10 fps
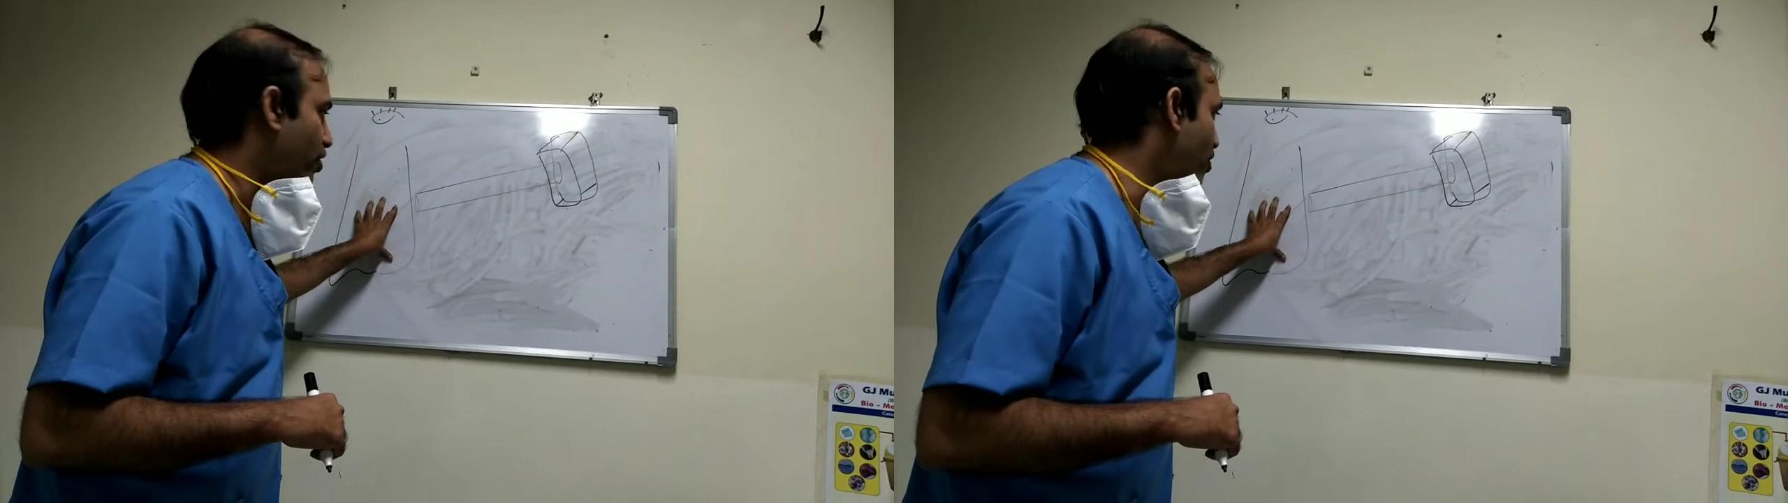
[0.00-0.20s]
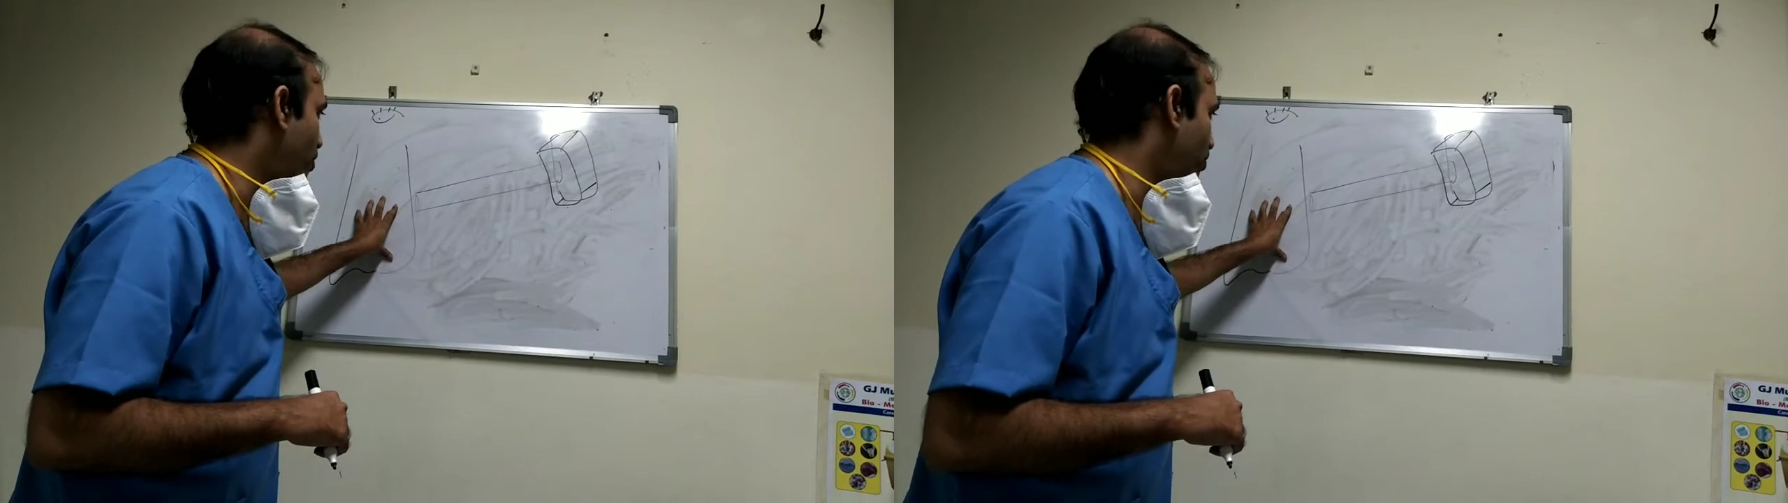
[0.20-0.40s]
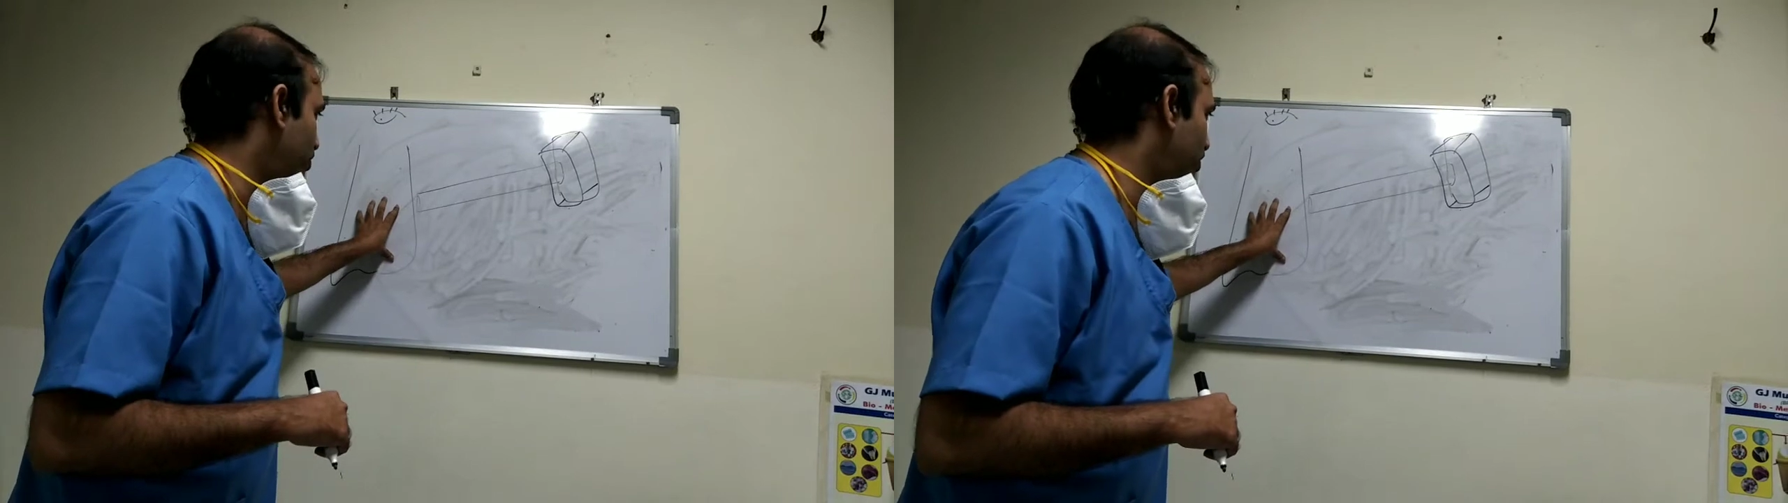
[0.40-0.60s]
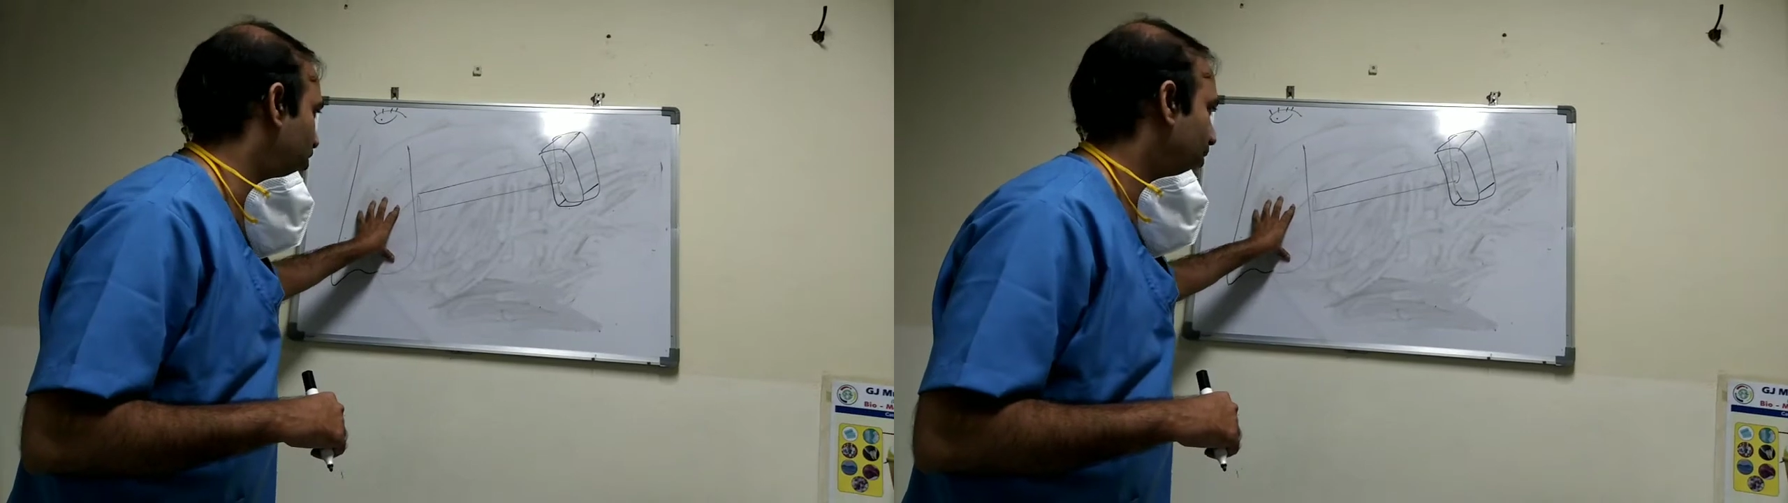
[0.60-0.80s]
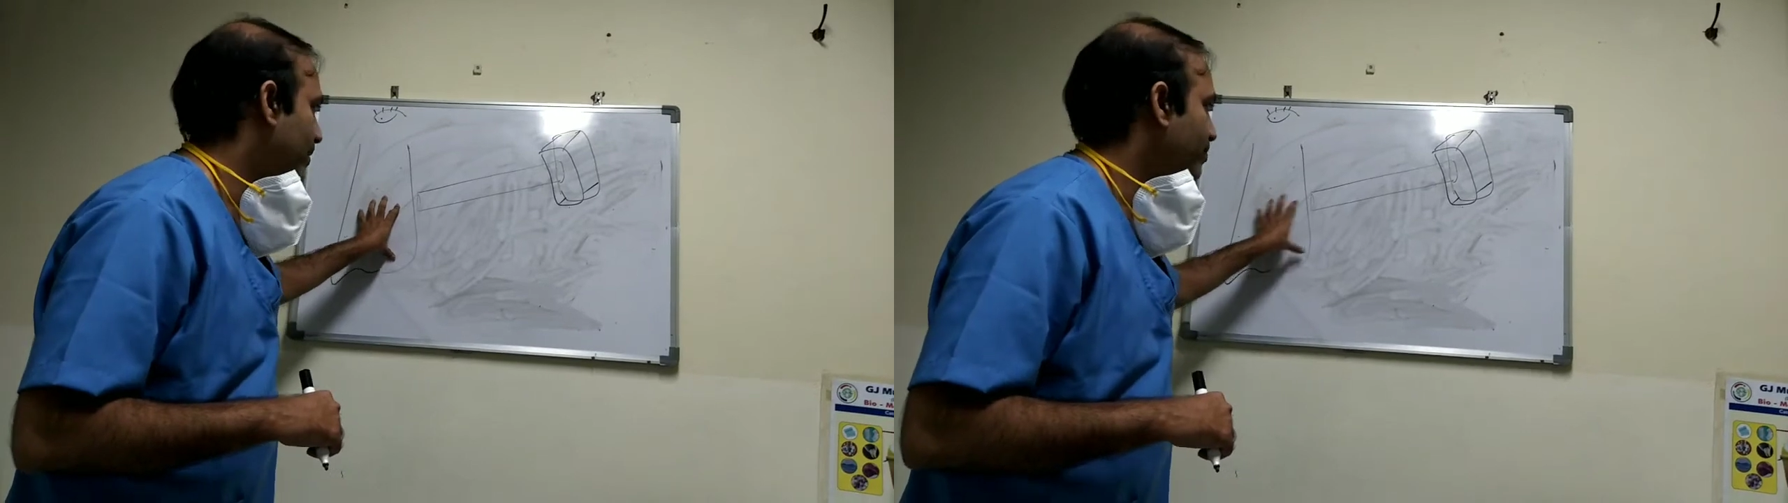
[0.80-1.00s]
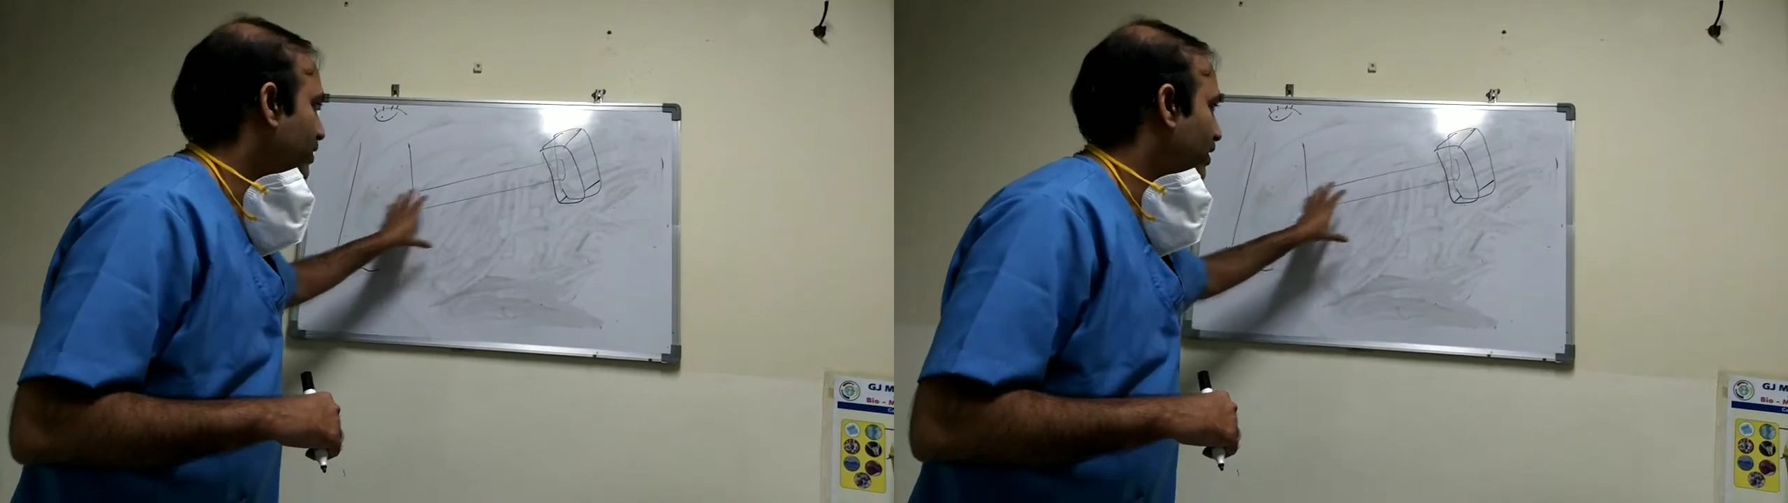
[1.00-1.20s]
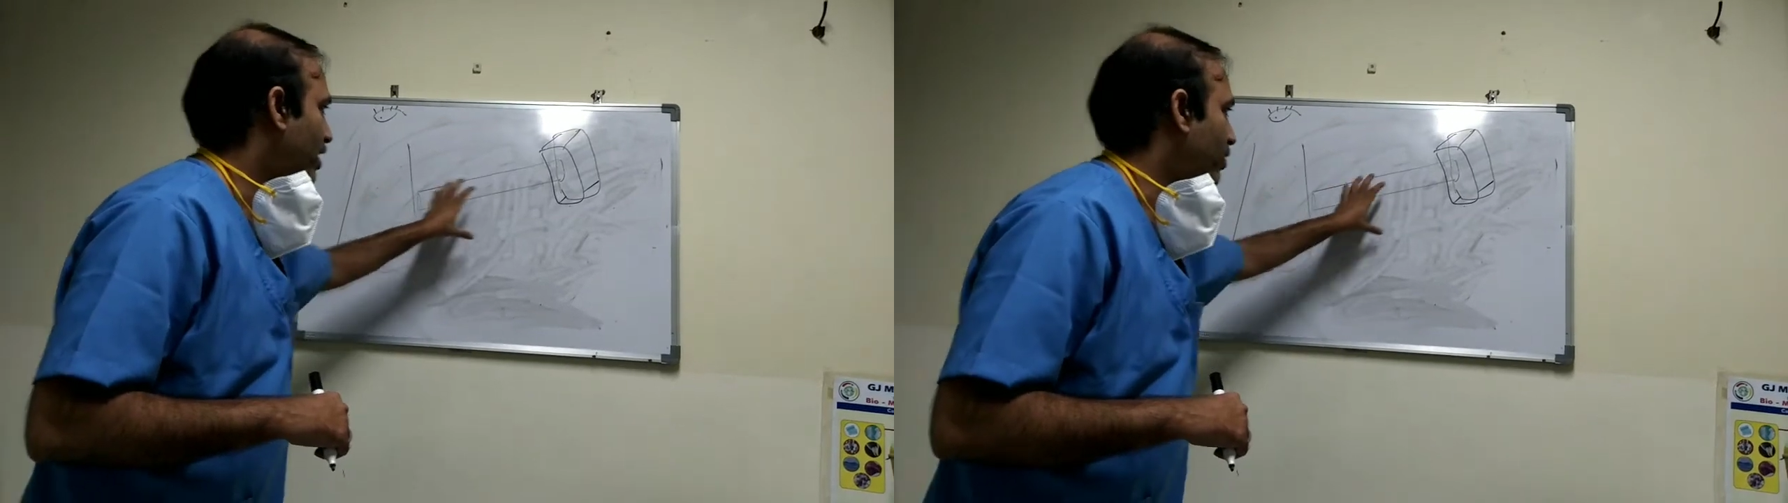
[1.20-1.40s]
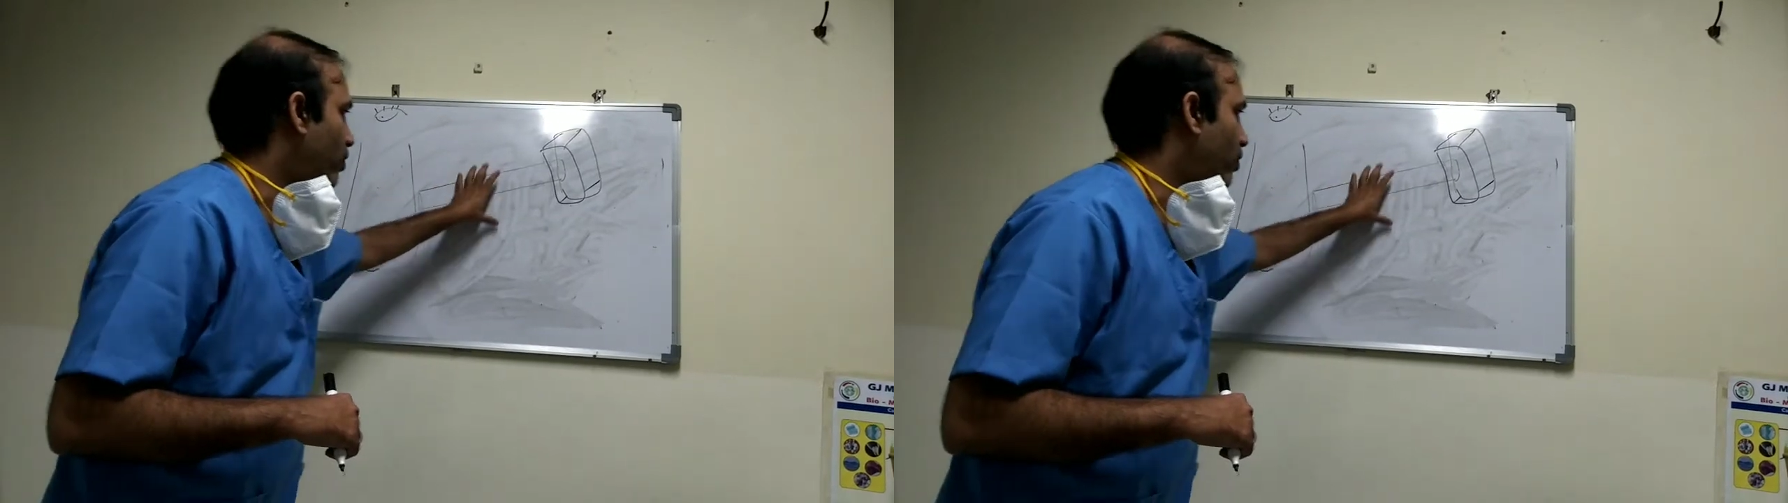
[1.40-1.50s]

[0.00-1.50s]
nose, and